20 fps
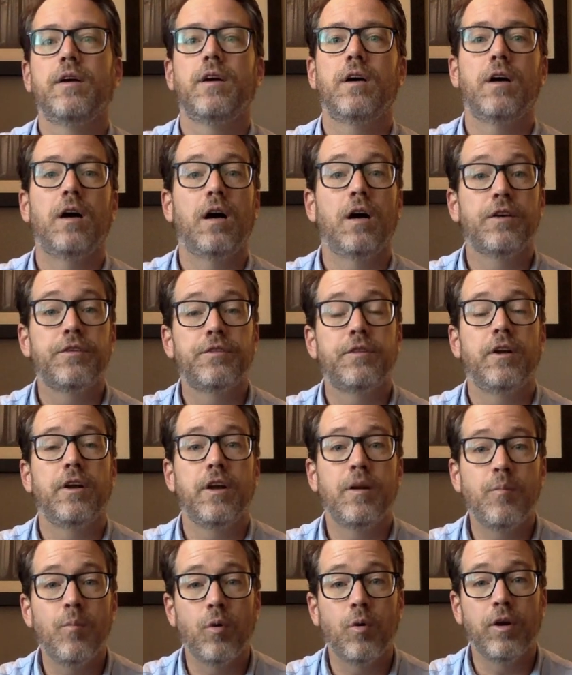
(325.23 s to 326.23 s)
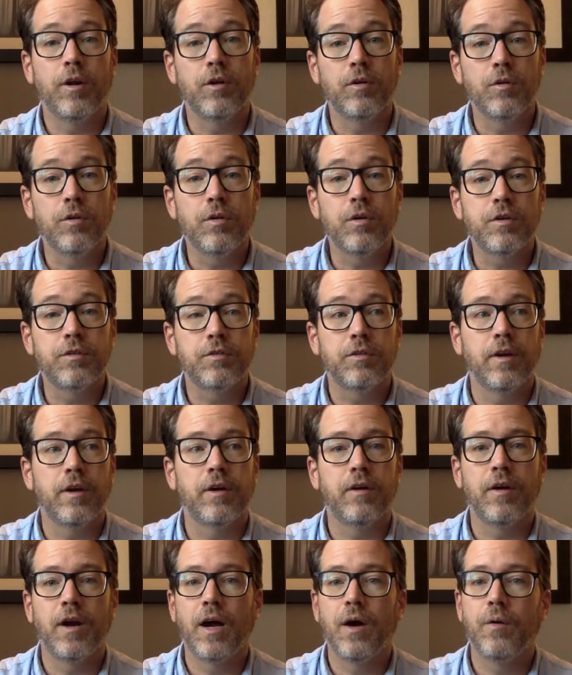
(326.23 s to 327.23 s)
uh, a Sunday morning looks
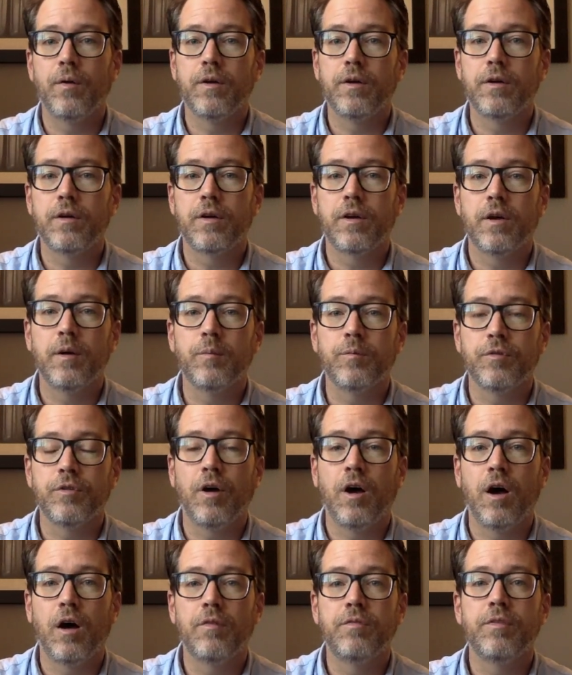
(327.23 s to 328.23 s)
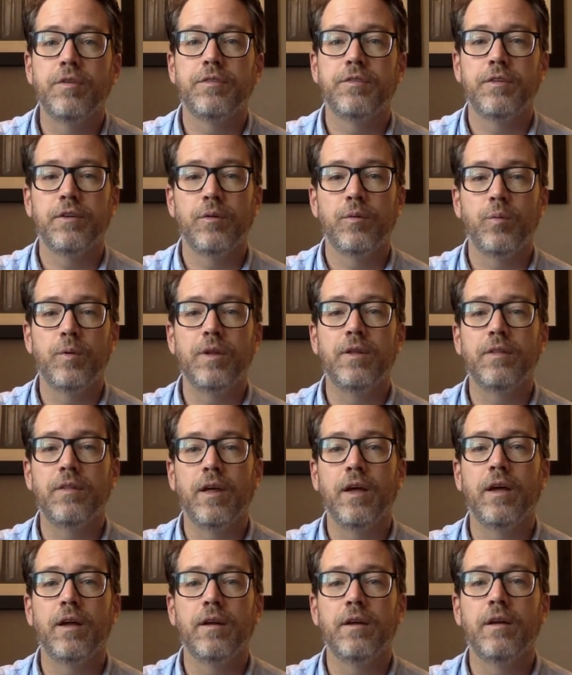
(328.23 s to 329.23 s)
like or how it comes off, is that we
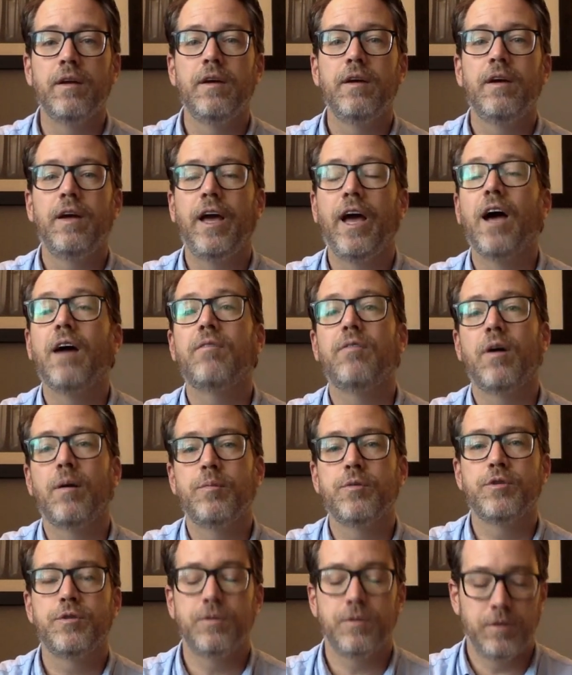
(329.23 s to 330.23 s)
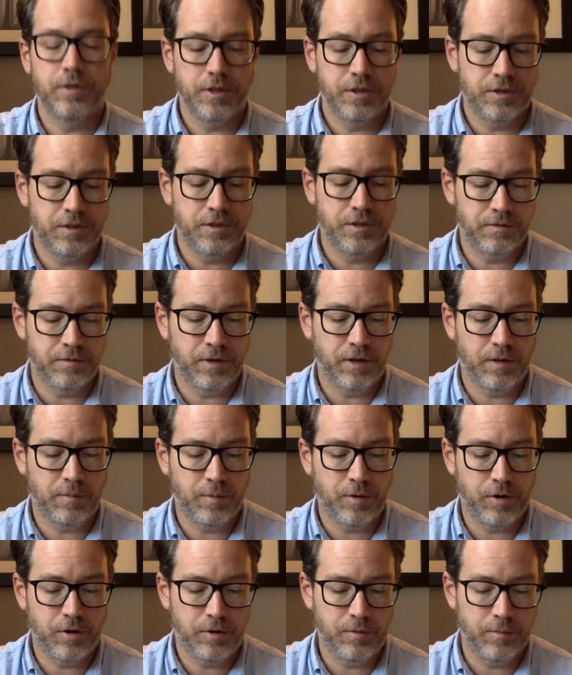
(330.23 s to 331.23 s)
then have opportunity to develop
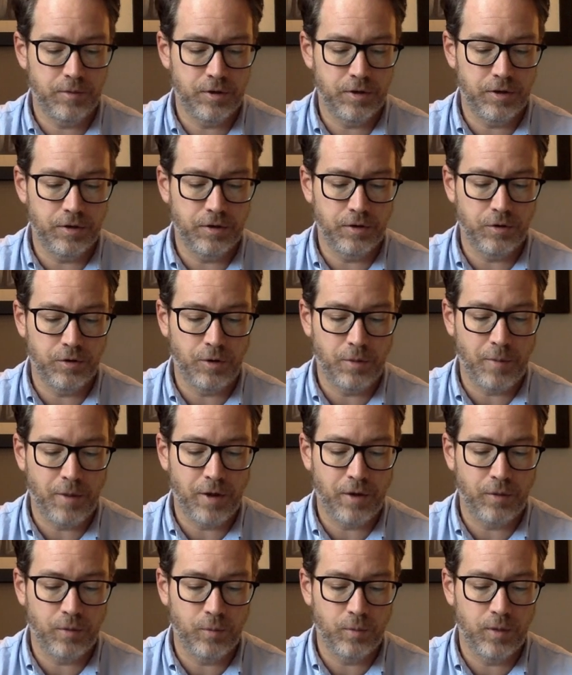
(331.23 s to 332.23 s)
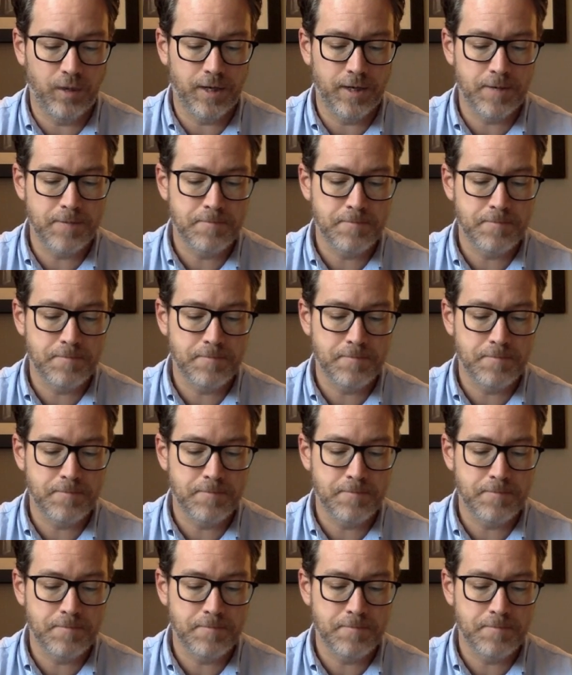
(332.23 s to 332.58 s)
our community no, matter what.